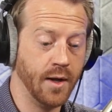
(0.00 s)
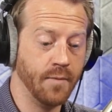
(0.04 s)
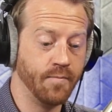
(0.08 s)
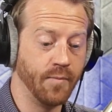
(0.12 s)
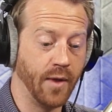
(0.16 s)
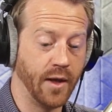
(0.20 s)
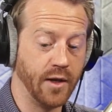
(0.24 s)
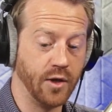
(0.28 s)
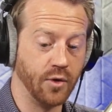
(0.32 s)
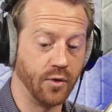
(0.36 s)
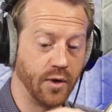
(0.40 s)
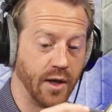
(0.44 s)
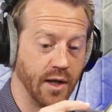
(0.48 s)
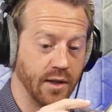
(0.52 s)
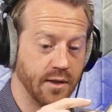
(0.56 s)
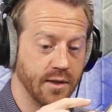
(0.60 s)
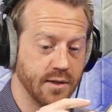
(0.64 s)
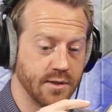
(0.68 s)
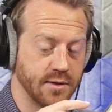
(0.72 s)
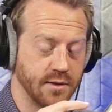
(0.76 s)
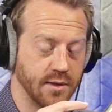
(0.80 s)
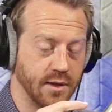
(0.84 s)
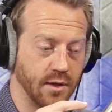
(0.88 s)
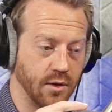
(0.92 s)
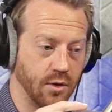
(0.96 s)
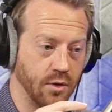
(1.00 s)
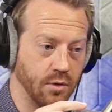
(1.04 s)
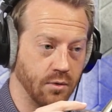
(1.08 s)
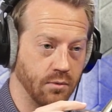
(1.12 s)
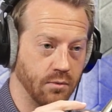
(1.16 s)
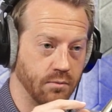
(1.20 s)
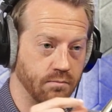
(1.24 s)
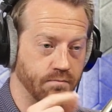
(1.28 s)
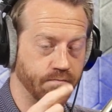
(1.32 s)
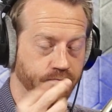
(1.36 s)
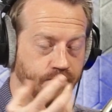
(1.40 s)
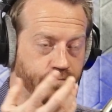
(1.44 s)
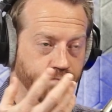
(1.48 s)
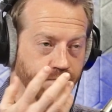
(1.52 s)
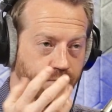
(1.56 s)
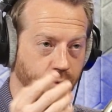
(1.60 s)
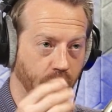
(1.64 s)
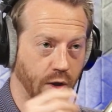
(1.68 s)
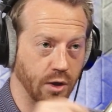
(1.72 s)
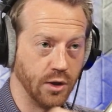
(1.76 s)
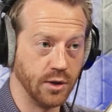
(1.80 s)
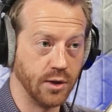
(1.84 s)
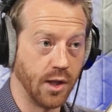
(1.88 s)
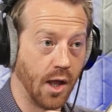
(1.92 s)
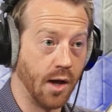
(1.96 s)
and you'll get this little
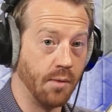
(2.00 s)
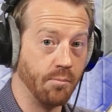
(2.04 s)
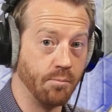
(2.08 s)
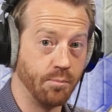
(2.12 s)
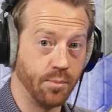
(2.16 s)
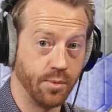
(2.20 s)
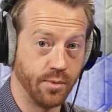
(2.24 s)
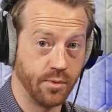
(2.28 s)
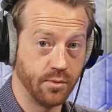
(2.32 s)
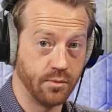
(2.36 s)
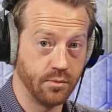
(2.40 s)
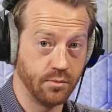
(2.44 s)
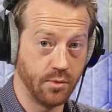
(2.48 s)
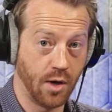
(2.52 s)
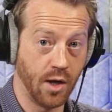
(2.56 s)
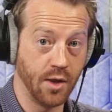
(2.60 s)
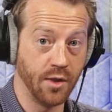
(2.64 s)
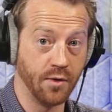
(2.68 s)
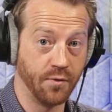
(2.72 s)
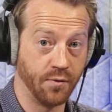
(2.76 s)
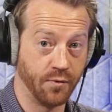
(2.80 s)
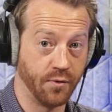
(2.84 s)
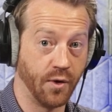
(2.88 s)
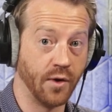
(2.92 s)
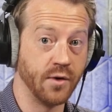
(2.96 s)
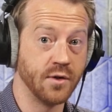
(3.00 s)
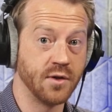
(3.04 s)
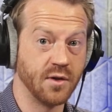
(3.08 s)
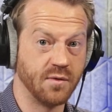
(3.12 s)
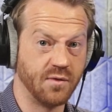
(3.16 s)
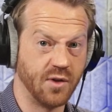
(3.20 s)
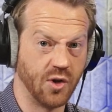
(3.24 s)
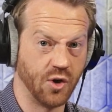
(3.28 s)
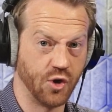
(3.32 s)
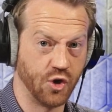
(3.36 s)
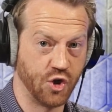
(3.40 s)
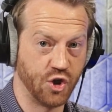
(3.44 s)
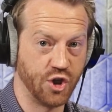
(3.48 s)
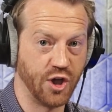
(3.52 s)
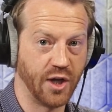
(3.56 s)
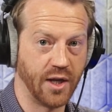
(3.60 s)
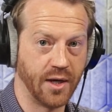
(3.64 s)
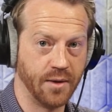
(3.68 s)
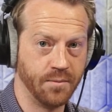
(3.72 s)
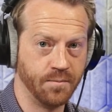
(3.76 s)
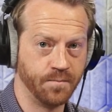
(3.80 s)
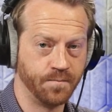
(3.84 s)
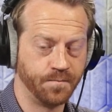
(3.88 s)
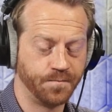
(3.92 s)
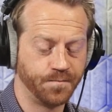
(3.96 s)
lump on the front of your shin